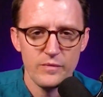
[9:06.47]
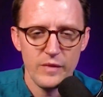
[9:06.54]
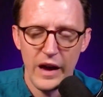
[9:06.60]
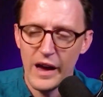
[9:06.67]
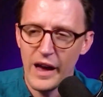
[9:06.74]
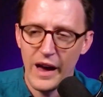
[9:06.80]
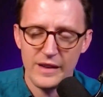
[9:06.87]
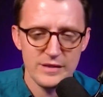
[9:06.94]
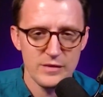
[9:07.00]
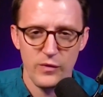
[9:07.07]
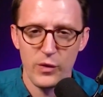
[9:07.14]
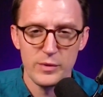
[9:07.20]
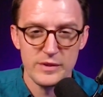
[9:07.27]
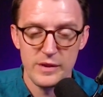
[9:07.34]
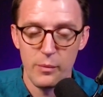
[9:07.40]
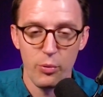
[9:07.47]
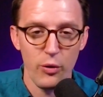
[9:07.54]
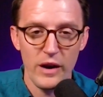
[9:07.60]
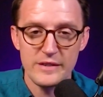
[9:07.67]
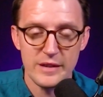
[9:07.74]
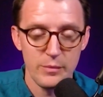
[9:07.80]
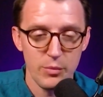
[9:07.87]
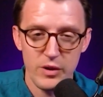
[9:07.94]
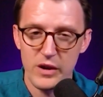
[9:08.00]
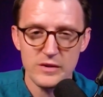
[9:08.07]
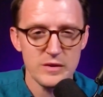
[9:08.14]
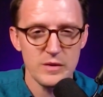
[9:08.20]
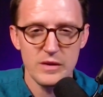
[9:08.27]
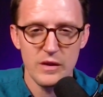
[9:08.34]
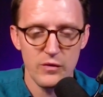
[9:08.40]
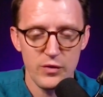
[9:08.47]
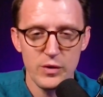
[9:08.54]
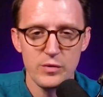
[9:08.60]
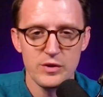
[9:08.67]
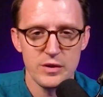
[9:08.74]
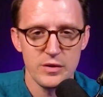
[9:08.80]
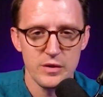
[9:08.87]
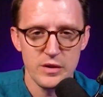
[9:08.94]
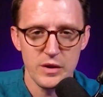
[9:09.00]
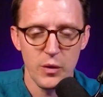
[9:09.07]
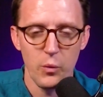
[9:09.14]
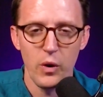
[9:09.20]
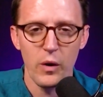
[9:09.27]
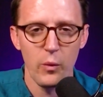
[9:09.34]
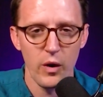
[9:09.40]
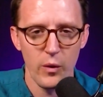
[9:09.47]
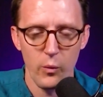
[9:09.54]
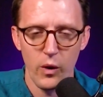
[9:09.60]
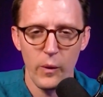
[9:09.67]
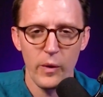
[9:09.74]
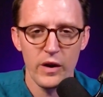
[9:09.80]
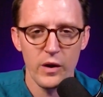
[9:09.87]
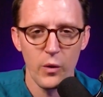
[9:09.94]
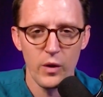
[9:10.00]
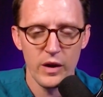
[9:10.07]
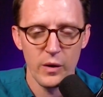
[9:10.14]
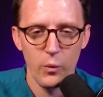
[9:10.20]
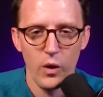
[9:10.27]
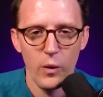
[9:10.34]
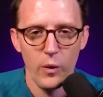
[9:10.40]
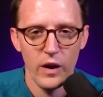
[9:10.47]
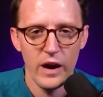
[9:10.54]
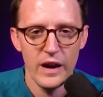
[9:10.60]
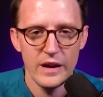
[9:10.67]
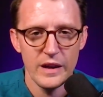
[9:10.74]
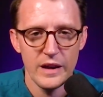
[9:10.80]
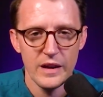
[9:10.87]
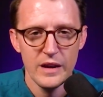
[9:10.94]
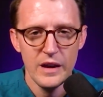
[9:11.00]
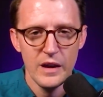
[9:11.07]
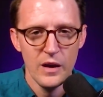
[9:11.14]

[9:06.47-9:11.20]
I suppose the present, but also the future, where we're going and where we're heading,